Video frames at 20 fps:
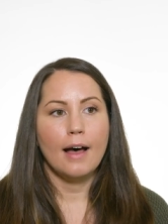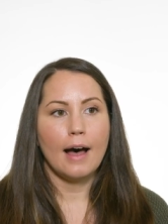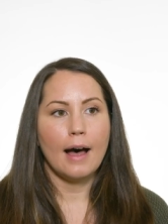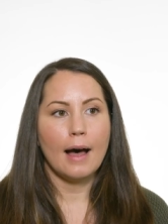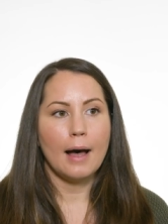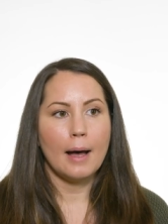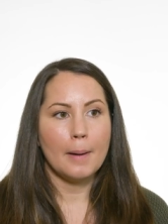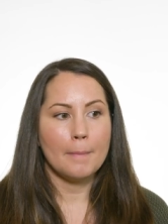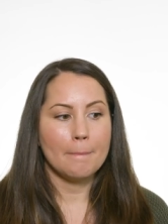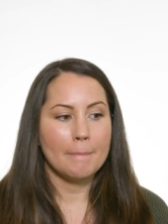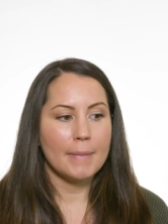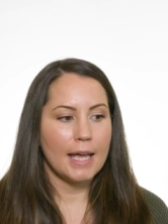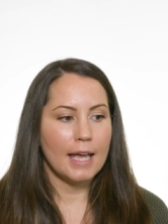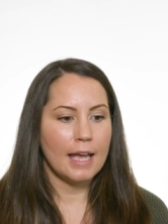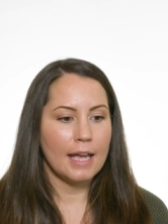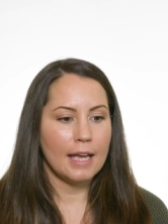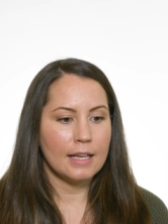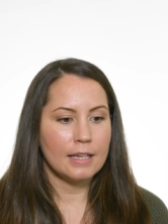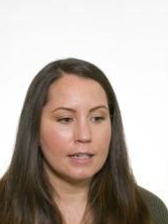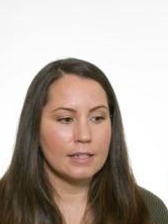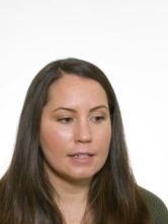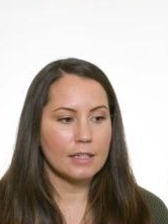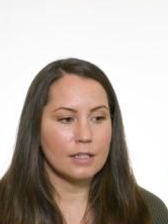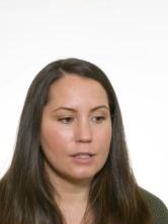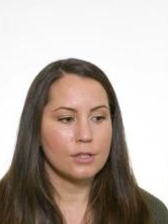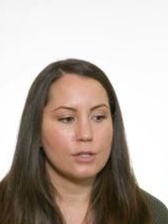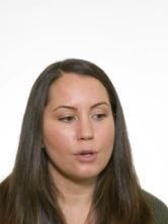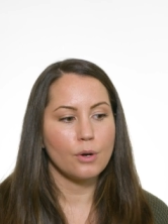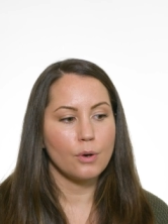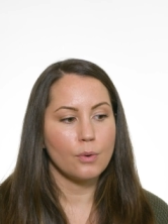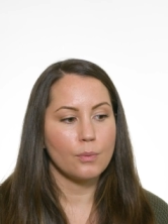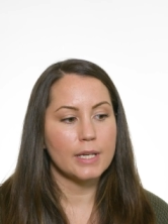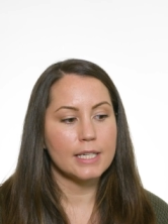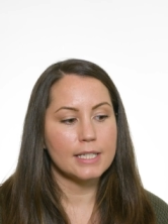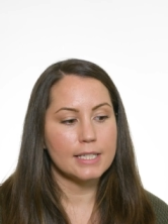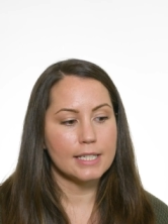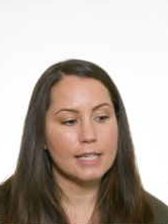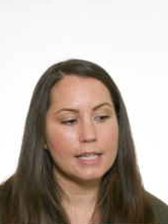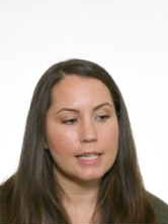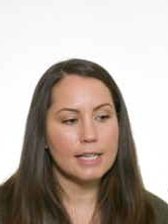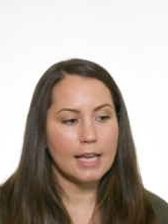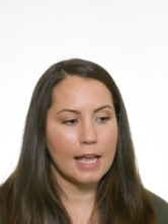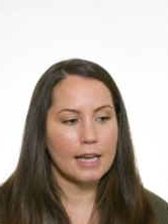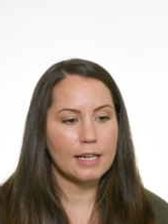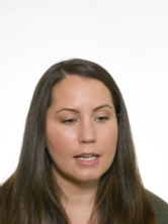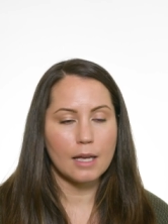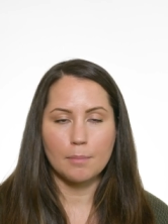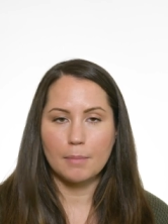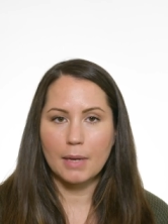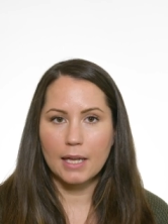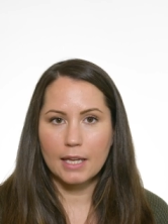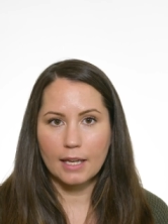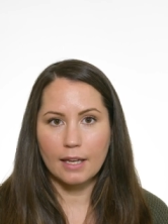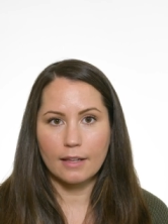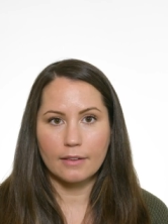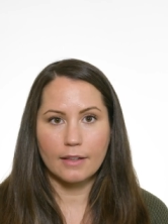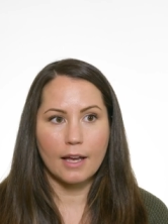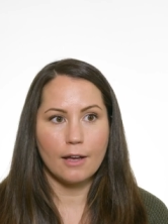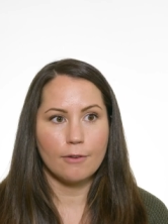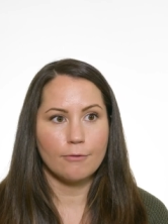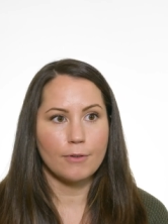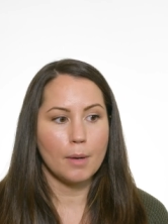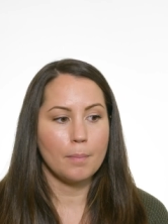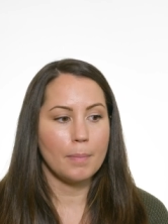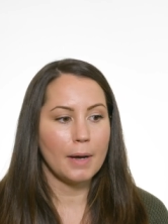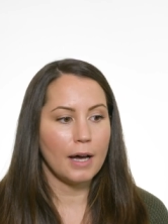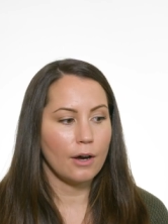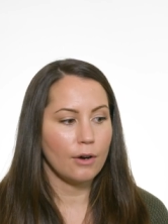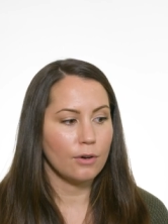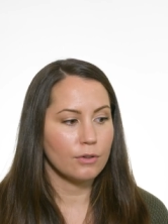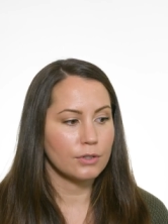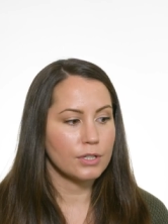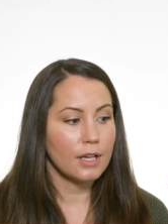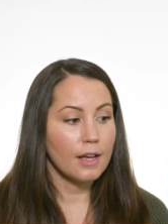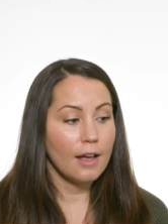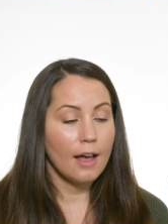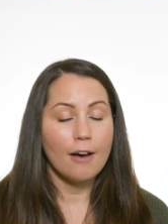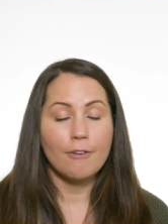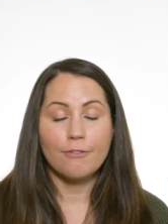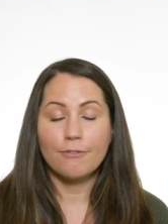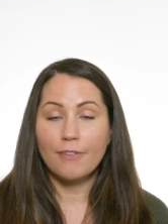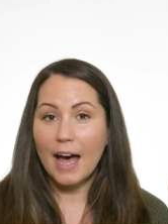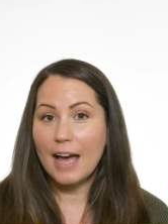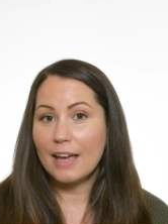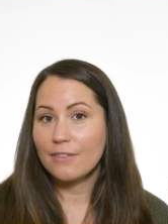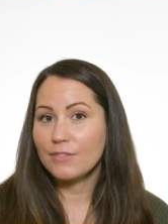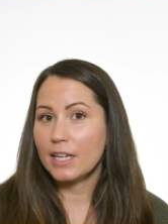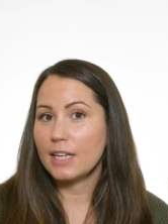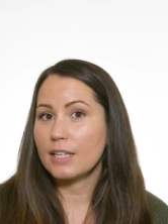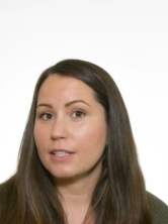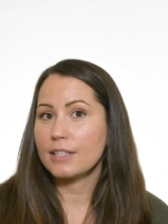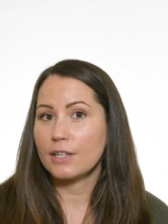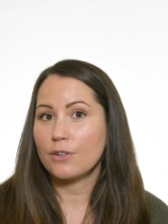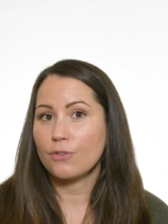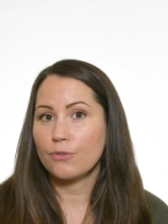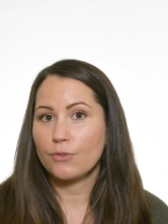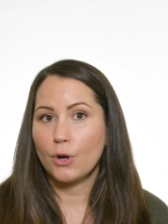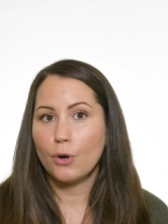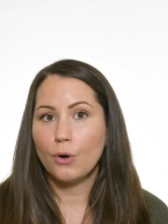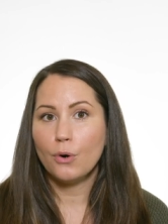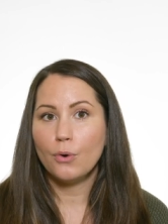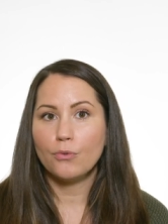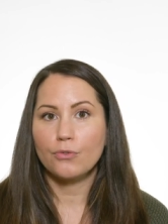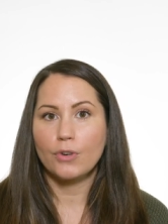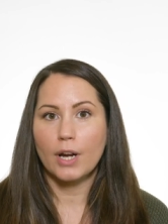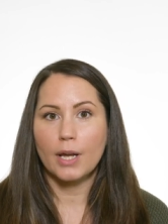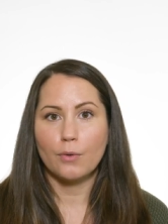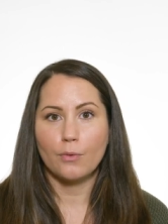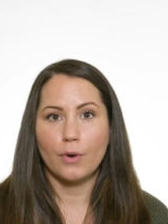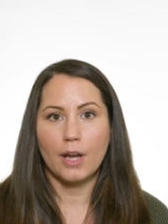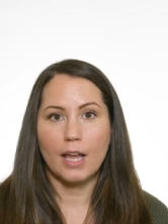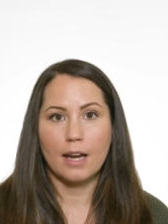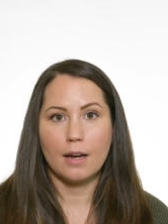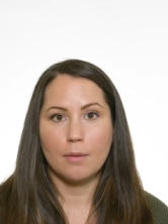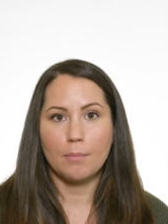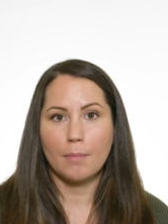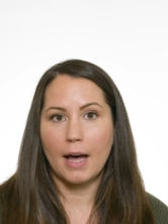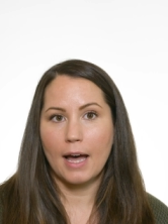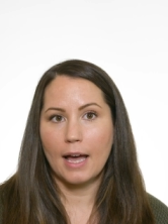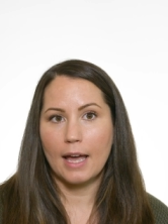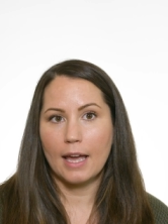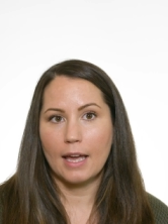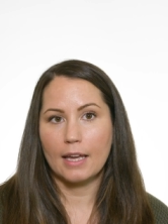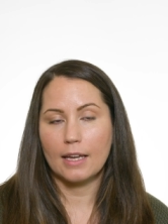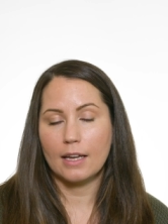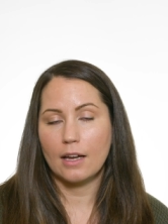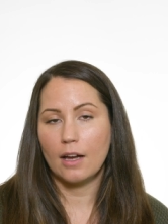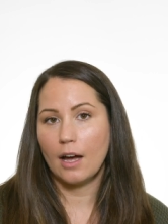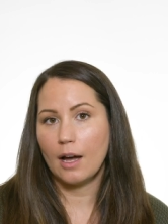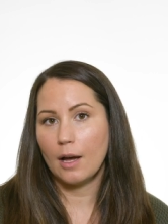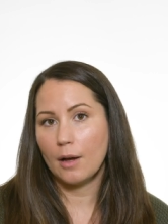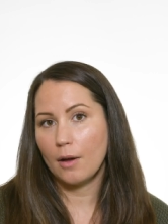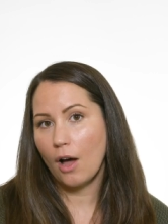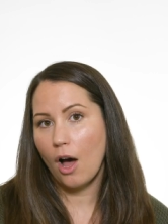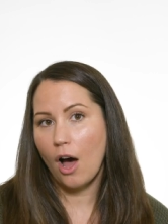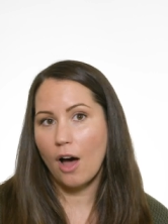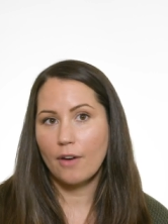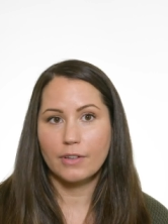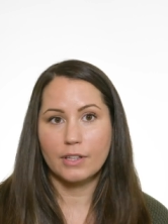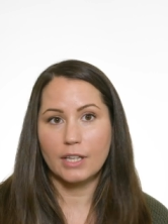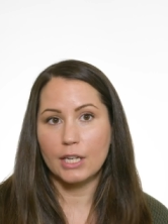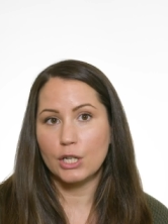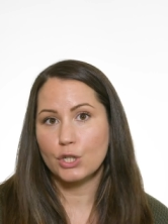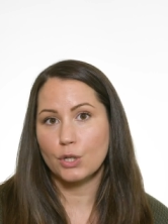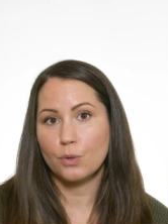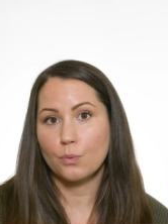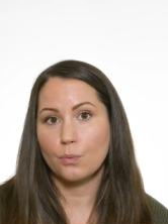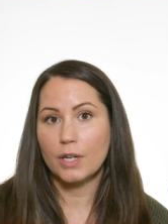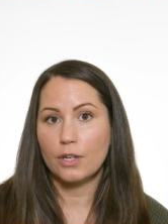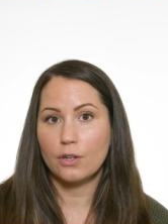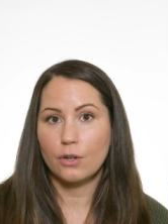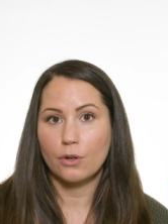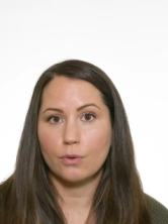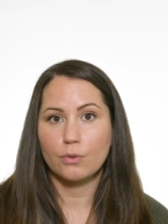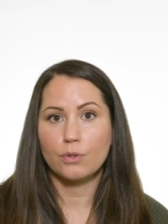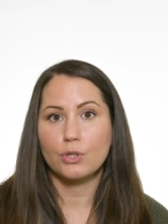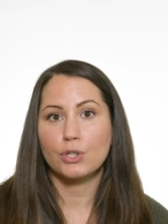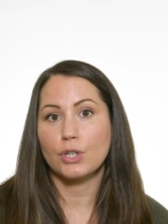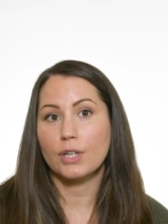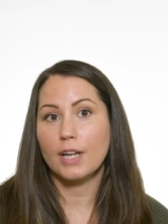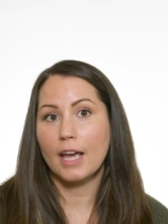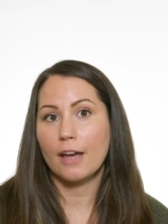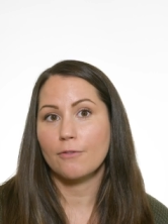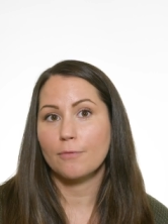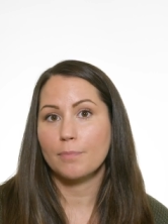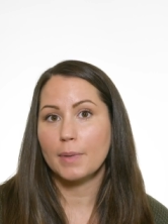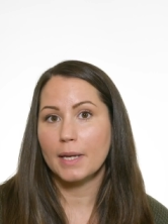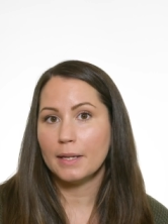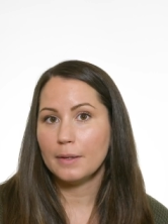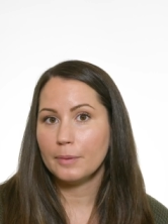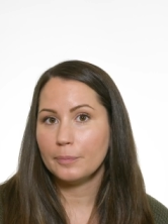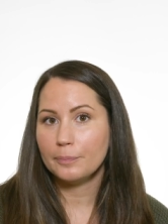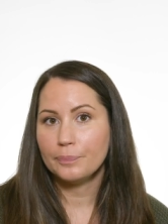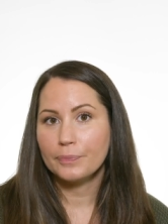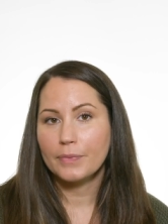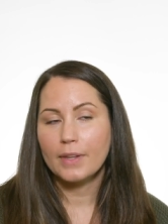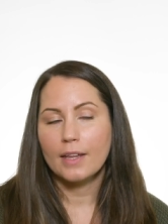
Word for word: Um, and so we did end up making love about five days in a row, right when my uh, ovulation window should have been.